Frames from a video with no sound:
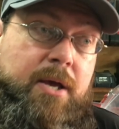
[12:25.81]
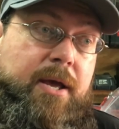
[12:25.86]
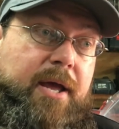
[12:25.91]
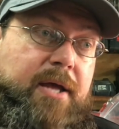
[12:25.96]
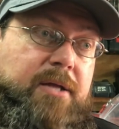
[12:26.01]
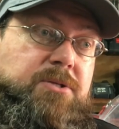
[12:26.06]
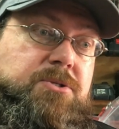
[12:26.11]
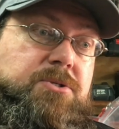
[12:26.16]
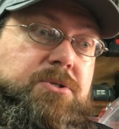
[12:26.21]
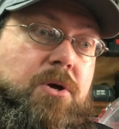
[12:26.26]

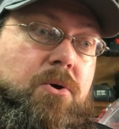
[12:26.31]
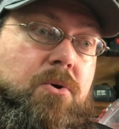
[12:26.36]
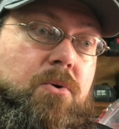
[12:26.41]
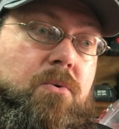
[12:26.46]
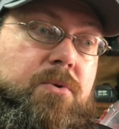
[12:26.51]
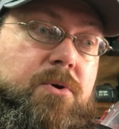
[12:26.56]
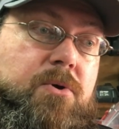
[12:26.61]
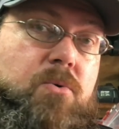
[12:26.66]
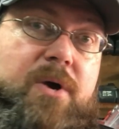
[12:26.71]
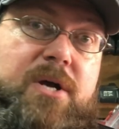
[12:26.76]
And
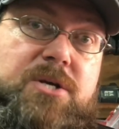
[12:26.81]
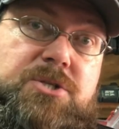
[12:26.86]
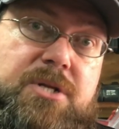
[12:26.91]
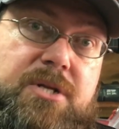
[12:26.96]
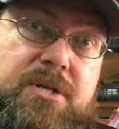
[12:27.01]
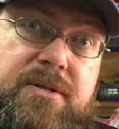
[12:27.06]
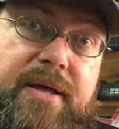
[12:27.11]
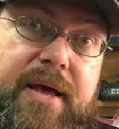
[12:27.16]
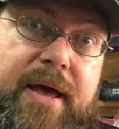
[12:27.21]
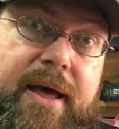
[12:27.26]
so the
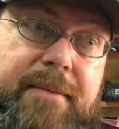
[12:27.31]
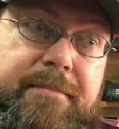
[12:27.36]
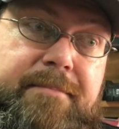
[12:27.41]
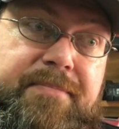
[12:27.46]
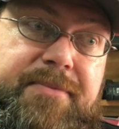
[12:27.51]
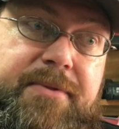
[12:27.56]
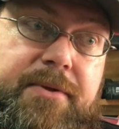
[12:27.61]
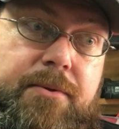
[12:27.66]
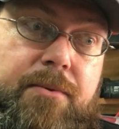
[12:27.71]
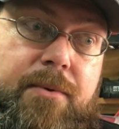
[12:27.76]
question that
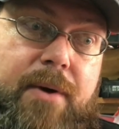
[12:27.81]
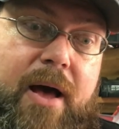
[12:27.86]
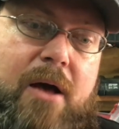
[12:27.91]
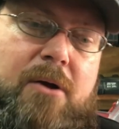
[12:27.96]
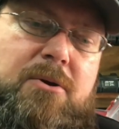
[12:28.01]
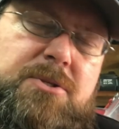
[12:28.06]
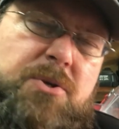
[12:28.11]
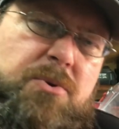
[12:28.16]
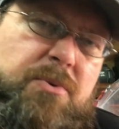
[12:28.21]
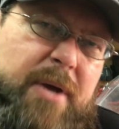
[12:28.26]
I
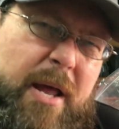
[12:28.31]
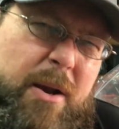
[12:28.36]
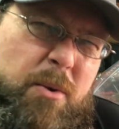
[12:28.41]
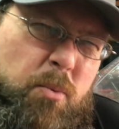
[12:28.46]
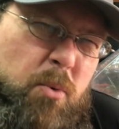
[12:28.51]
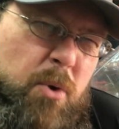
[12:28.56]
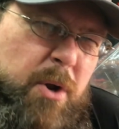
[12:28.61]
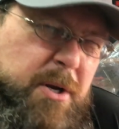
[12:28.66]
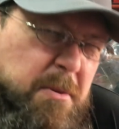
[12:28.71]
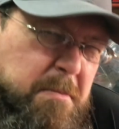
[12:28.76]
also kind of
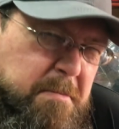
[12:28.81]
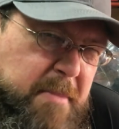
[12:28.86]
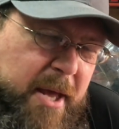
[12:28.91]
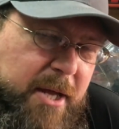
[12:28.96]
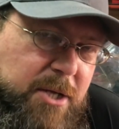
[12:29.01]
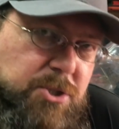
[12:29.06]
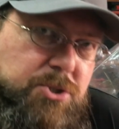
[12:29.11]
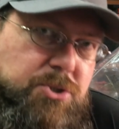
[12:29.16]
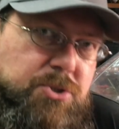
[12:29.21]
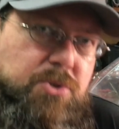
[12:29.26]
wanted to
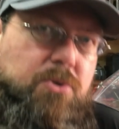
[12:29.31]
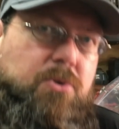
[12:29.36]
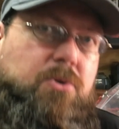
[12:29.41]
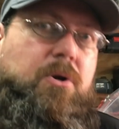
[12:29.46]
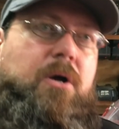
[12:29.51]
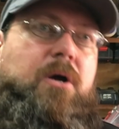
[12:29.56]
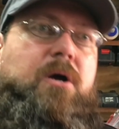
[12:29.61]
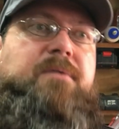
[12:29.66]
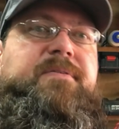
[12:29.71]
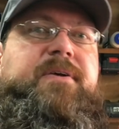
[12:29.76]
make
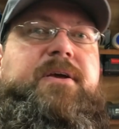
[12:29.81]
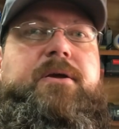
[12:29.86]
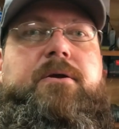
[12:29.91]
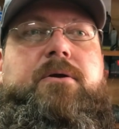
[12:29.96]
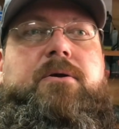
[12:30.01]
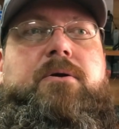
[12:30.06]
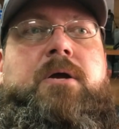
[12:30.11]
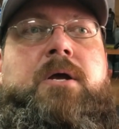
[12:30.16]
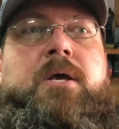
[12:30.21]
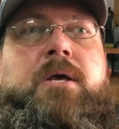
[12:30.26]
sure of
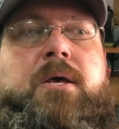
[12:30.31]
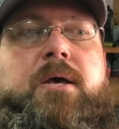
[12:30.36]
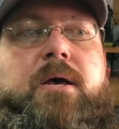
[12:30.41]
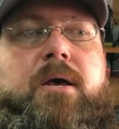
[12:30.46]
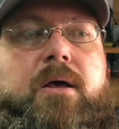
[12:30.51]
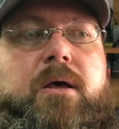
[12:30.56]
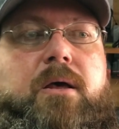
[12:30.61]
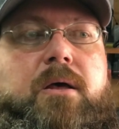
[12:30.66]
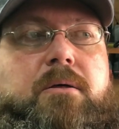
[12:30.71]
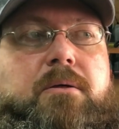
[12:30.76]
here,
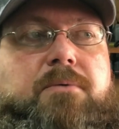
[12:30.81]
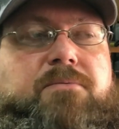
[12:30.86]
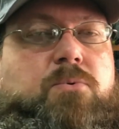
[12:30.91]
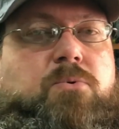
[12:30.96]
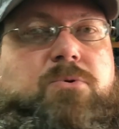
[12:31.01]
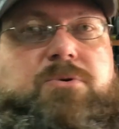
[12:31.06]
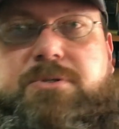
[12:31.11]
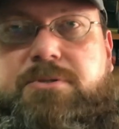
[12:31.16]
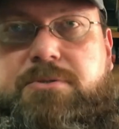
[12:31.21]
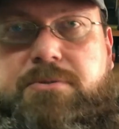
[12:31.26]
of
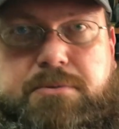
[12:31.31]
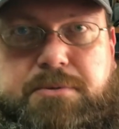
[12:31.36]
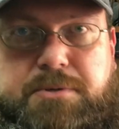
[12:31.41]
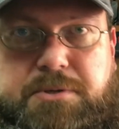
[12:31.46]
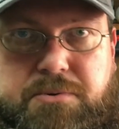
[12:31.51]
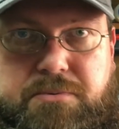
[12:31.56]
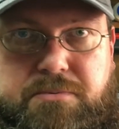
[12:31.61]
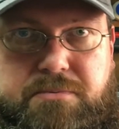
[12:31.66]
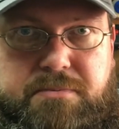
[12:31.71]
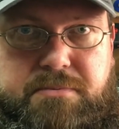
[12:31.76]
course,
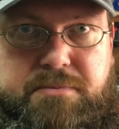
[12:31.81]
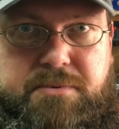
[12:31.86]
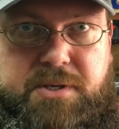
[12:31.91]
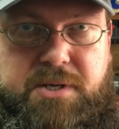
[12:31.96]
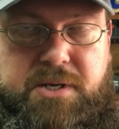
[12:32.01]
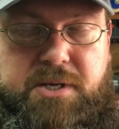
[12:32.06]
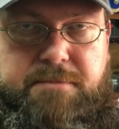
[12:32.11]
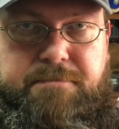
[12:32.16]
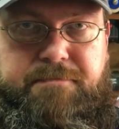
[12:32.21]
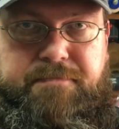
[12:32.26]

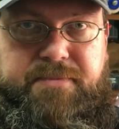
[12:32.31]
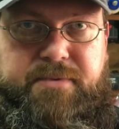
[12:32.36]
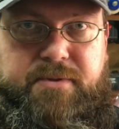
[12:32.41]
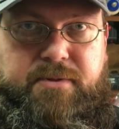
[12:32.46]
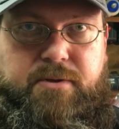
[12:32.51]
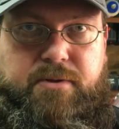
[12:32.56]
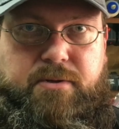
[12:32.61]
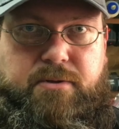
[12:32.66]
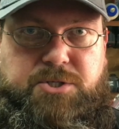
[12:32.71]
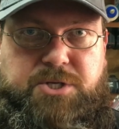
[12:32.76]
the
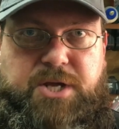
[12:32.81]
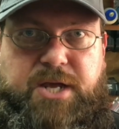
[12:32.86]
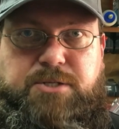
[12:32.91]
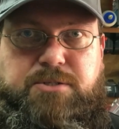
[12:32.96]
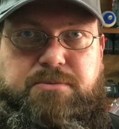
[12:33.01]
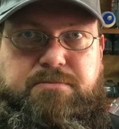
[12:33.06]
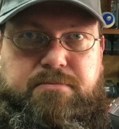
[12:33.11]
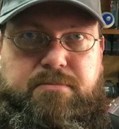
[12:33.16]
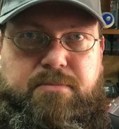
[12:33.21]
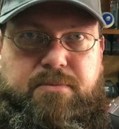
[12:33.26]

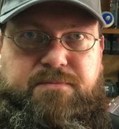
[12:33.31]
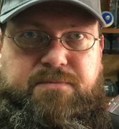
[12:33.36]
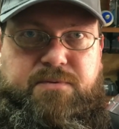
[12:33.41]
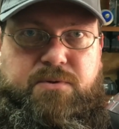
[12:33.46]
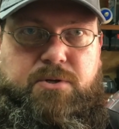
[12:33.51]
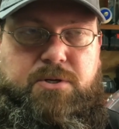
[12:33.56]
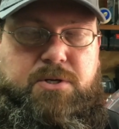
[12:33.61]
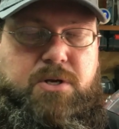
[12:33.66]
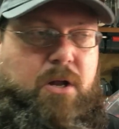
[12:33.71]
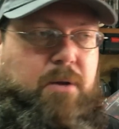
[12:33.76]
change in
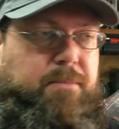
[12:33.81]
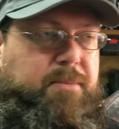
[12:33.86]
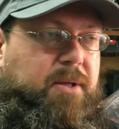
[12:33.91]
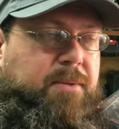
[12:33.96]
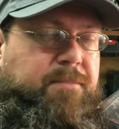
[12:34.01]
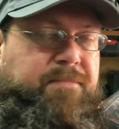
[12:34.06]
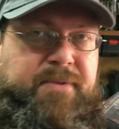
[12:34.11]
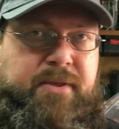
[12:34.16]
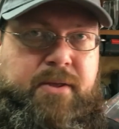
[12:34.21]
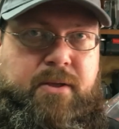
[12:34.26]
fuel economy
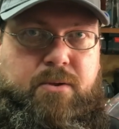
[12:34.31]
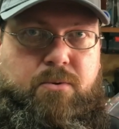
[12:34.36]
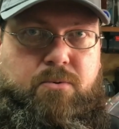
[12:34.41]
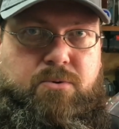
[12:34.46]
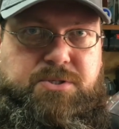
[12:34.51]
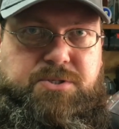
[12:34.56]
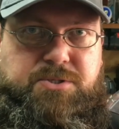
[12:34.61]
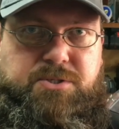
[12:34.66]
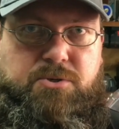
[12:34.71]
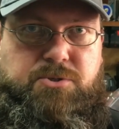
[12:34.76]

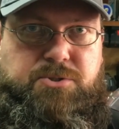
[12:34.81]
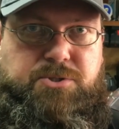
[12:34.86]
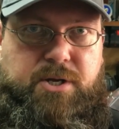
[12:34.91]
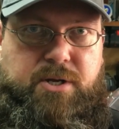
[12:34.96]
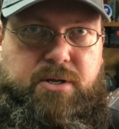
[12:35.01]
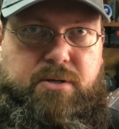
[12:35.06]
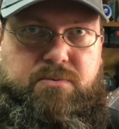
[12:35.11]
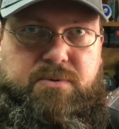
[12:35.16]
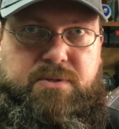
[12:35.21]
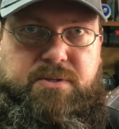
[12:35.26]
was
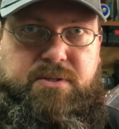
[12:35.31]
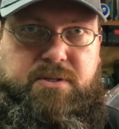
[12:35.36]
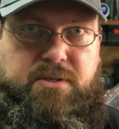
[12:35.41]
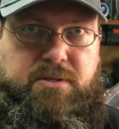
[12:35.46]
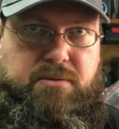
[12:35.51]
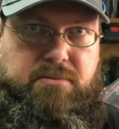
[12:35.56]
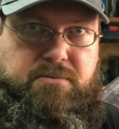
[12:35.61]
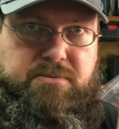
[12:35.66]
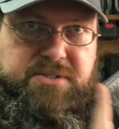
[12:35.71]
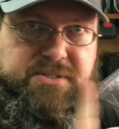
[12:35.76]
associated with
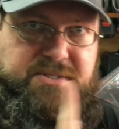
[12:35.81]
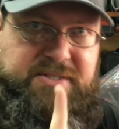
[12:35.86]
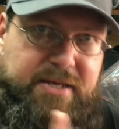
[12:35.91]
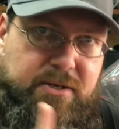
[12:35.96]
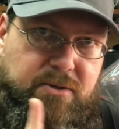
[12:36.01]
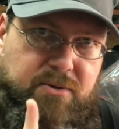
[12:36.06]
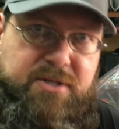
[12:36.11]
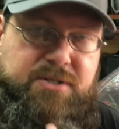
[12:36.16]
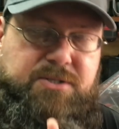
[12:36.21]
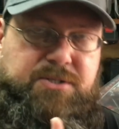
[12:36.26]
the
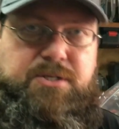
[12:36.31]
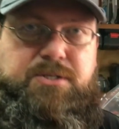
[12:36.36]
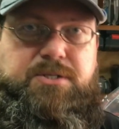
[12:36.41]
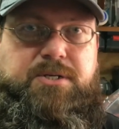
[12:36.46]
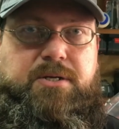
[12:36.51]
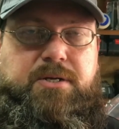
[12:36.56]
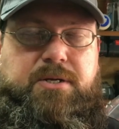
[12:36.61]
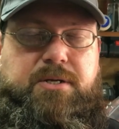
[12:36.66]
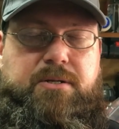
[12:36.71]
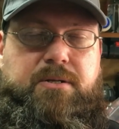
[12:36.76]
single
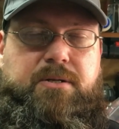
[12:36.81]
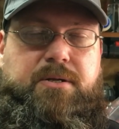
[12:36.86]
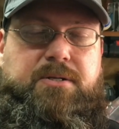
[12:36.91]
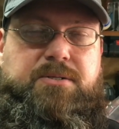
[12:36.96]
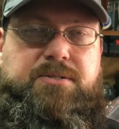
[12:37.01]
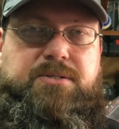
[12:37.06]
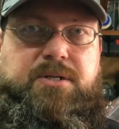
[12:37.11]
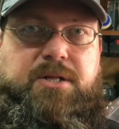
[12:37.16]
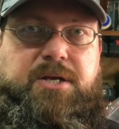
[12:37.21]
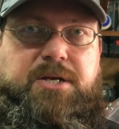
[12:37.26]

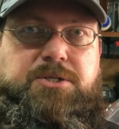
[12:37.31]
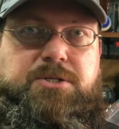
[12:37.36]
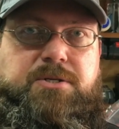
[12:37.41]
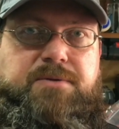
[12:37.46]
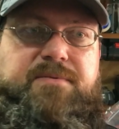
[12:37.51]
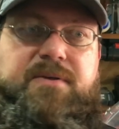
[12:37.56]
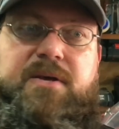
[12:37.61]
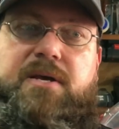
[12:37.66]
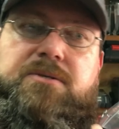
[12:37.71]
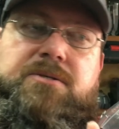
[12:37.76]
installation
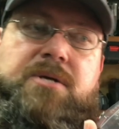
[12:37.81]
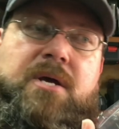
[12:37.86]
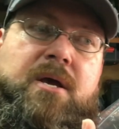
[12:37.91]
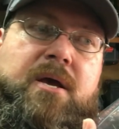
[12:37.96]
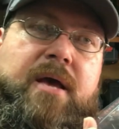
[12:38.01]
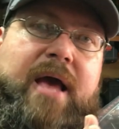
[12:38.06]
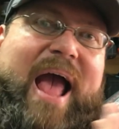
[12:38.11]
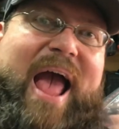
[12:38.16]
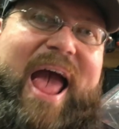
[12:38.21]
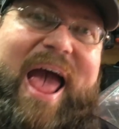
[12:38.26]
of this
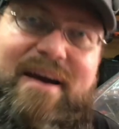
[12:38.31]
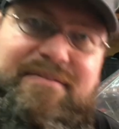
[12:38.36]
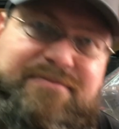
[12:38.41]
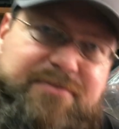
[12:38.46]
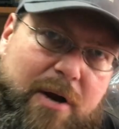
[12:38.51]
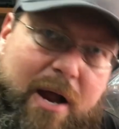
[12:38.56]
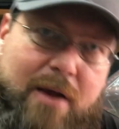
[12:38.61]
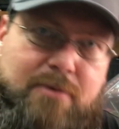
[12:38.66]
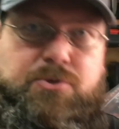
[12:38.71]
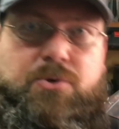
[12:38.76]

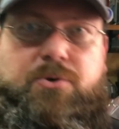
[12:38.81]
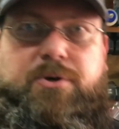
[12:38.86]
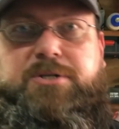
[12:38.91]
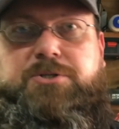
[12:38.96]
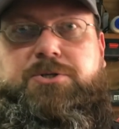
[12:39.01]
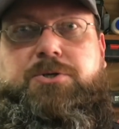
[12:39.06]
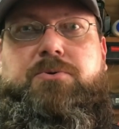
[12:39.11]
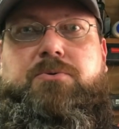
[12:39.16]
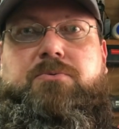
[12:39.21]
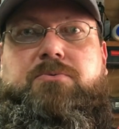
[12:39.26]
after I was already
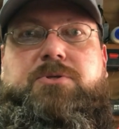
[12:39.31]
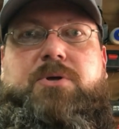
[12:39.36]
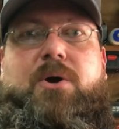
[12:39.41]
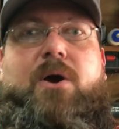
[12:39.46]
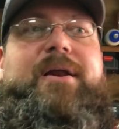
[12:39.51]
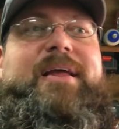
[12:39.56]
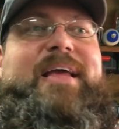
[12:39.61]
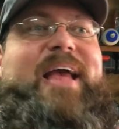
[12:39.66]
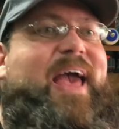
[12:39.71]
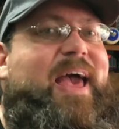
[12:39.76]
tuned. So I
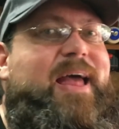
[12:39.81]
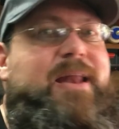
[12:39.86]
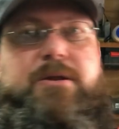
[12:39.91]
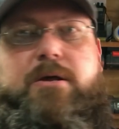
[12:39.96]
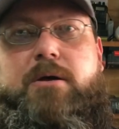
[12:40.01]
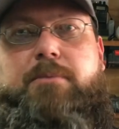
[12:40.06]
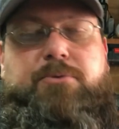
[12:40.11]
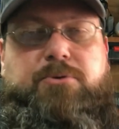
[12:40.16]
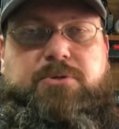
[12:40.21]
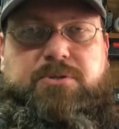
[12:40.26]
already had
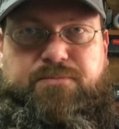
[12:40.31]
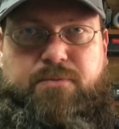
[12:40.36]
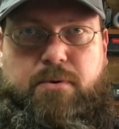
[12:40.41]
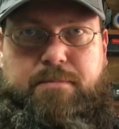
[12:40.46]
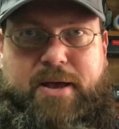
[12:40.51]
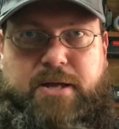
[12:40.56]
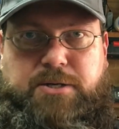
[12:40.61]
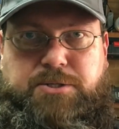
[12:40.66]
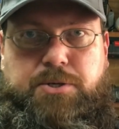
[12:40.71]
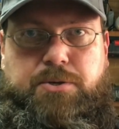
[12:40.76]
numbers from
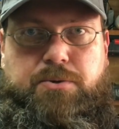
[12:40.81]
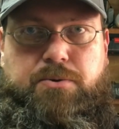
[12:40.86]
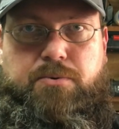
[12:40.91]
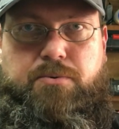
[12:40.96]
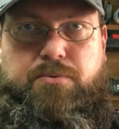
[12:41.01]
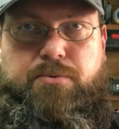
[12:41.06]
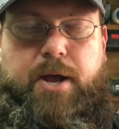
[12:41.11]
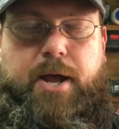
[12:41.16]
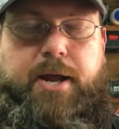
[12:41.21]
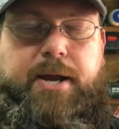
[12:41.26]
my
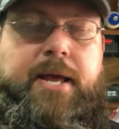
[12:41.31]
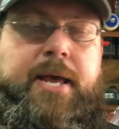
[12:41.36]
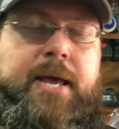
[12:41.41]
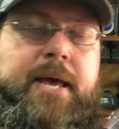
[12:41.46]
tune, right?